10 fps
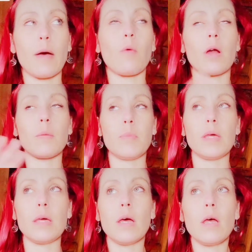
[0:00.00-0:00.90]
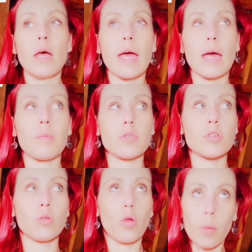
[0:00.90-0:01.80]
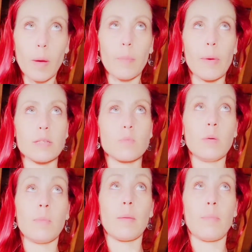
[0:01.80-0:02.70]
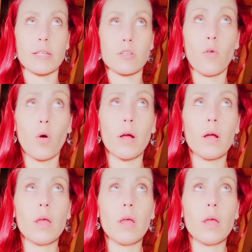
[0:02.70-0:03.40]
want to be able to look my best, be my best for,